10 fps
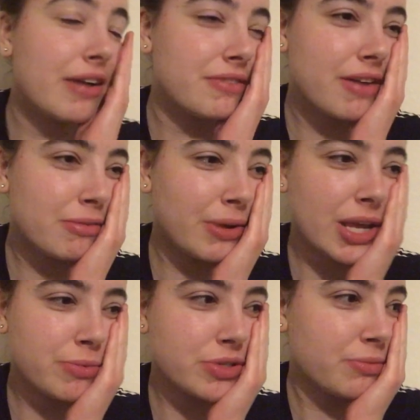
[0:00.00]
I've never been
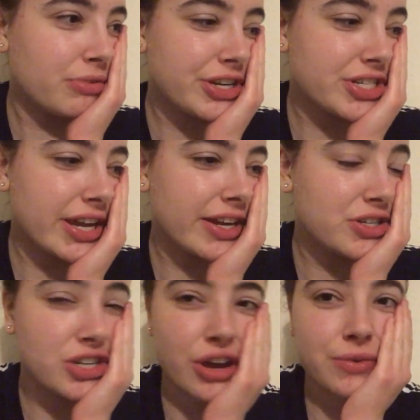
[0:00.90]
able to appreciate a
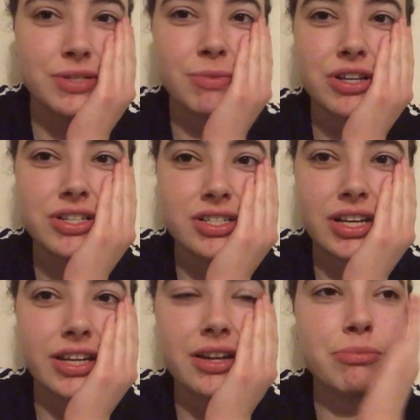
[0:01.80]
show as much as
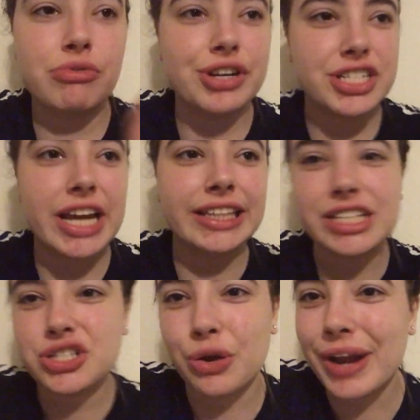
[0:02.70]
I can appreciate
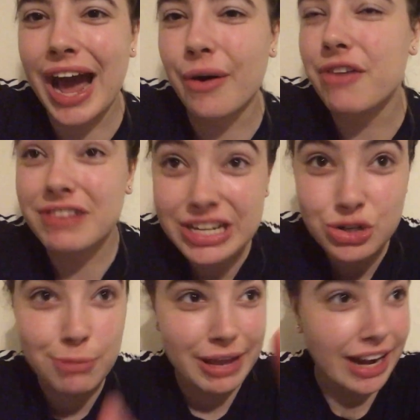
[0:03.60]
this show now. I've
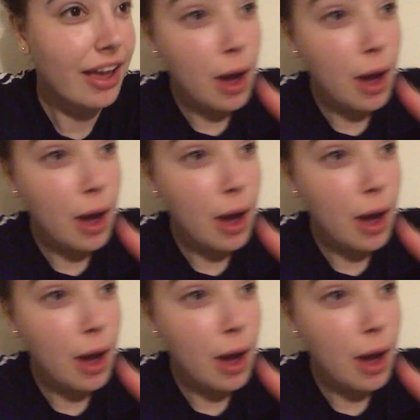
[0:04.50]
literally been,